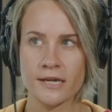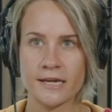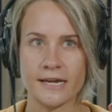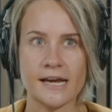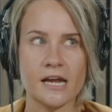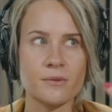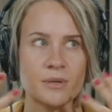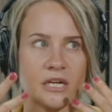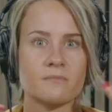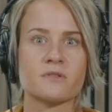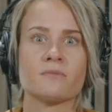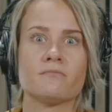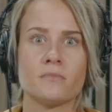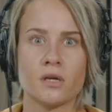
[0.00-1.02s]
it kind of
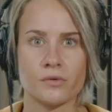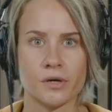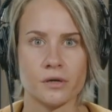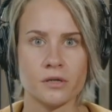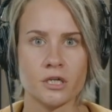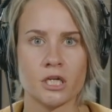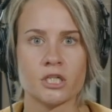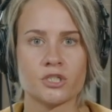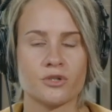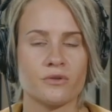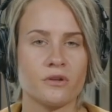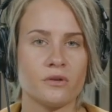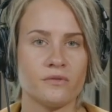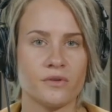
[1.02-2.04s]
becomes a mirror to
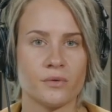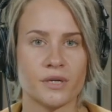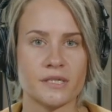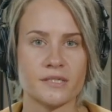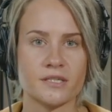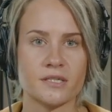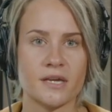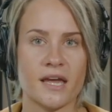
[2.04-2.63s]
the UV rays.